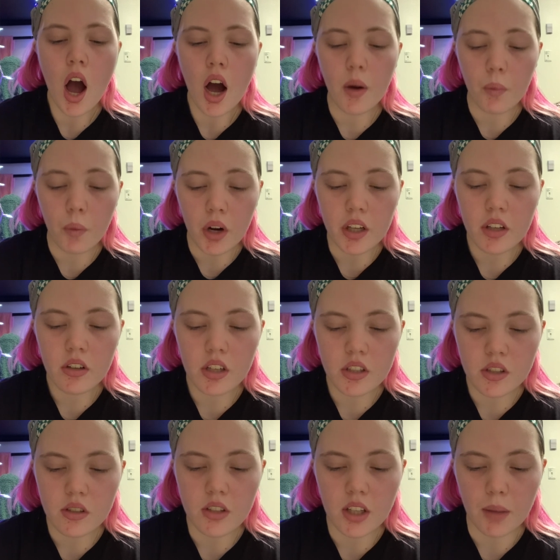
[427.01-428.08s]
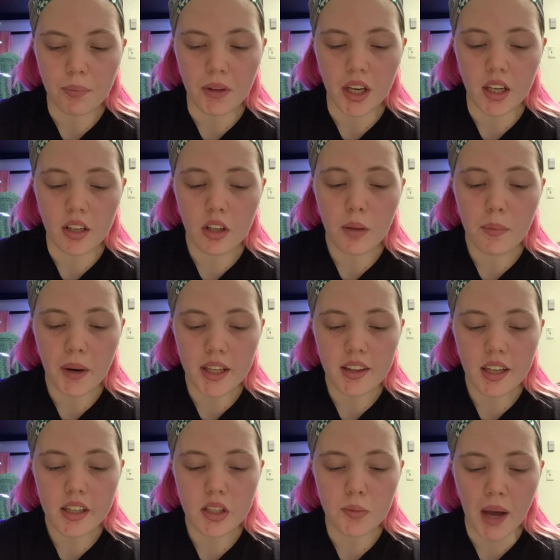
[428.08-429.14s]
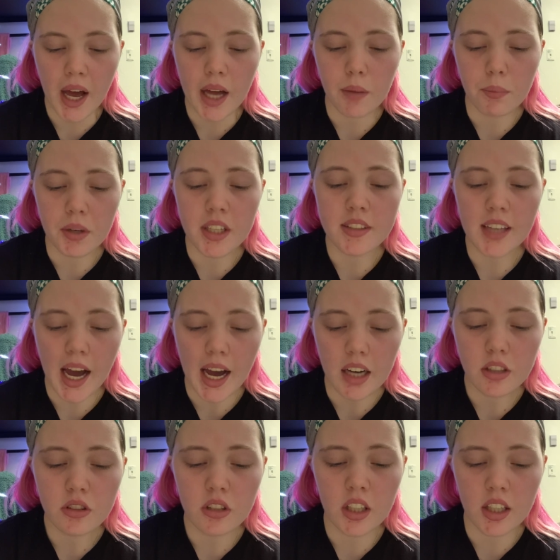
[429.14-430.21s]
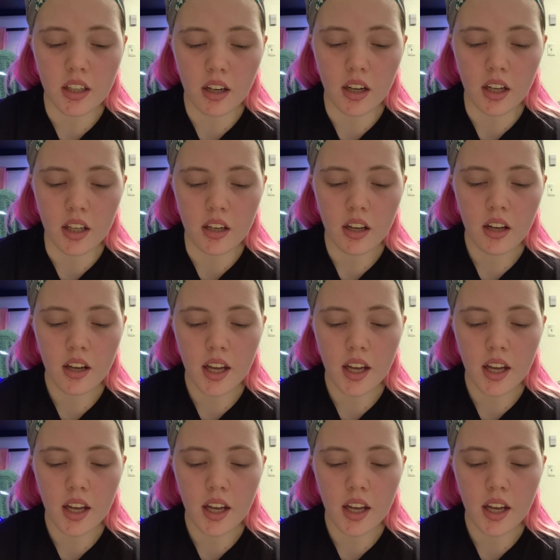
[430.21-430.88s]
I want you to do something. You might think it's bad, but it's actually good.